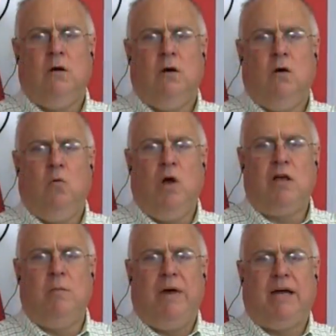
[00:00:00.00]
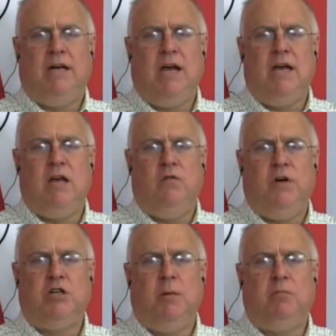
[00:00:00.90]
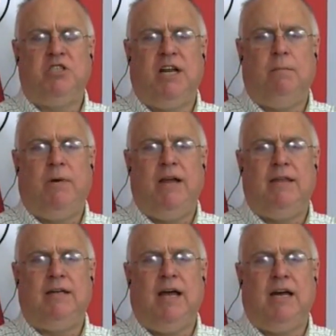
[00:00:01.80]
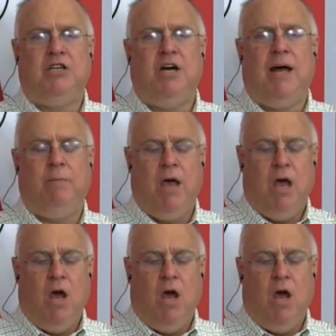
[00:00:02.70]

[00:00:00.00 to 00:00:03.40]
Welcome back to Yankee Fisherman, presented by The Dock Shop.